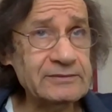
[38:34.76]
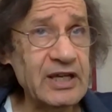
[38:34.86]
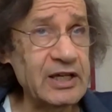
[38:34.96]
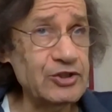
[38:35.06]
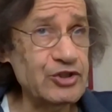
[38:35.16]

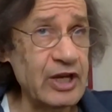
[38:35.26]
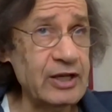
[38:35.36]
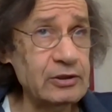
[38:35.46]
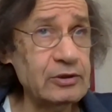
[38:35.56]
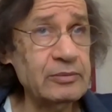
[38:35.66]
head
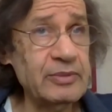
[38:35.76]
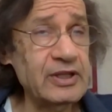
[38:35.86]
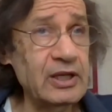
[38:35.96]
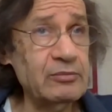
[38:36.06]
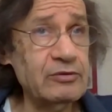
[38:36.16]
jailer by
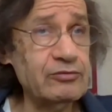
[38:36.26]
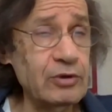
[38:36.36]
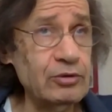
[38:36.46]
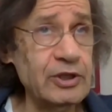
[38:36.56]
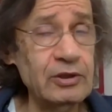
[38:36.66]
the name of
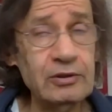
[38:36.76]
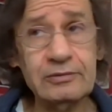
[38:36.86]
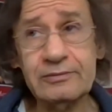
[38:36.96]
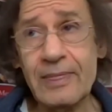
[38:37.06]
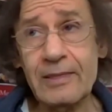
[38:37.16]

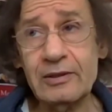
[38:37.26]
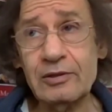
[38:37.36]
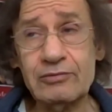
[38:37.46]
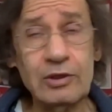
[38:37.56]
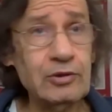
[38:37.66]
Rocco.
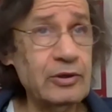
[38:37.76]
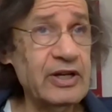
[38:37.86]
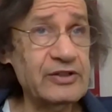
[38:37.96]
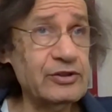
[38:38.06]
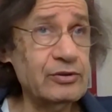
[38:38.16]
Rocco
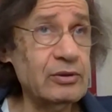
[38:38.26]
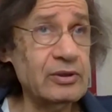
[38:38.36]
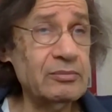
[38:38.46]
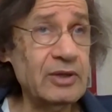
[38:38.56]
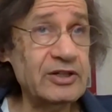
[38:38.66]
has a
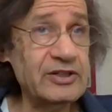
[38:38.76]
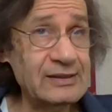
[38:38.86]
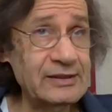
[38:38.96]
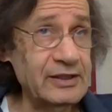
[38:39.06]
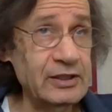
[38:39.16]
daughter,
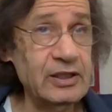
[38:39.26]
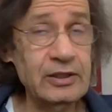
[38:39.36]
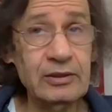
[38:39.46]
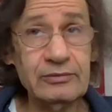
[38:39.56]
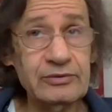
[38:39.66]

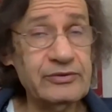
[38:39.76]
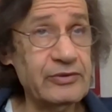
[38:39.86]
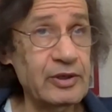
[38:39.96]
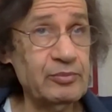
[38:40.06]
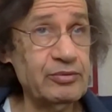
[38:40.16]
Marcellina, who's
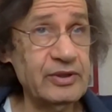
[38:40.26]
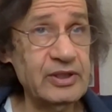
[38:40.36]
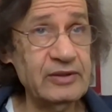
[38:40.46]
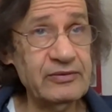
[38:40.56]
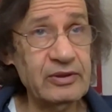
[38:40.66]
very
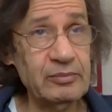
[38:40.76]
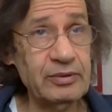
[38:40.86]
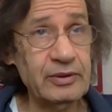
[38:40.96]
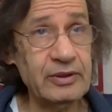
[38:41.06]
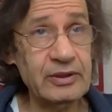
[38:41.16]
pretty, very
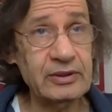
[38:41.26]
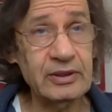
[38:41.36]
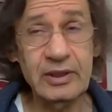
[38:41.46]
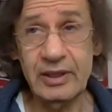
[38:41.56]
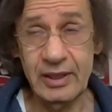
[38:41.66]
pert,
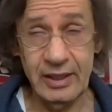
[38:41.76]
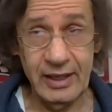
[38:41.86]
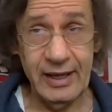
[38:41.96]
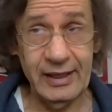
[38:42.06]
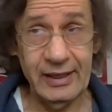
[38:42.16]

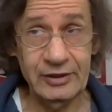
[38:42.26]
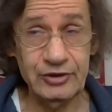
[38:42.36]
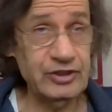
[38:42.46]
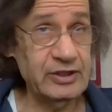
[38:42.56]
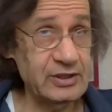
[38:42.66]
and
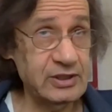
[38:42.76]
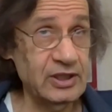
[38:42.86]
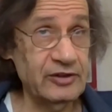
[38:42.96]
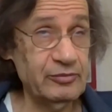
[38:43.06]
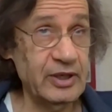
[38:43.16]
she is
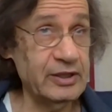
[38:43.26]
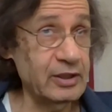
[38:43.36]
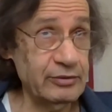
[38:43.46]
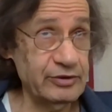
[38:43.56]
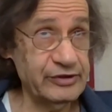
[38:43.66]
loved by
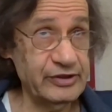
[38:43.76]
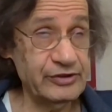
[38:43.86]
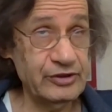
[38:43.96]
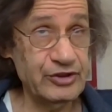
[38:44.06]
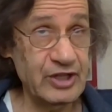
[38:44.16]
another
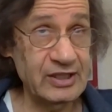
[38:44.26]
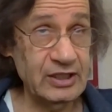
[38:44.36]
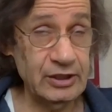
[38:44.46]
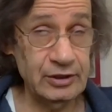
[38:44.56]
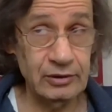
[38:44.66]
assistant,
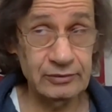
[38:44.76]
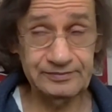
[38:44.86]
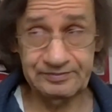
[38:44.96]
Giacchino.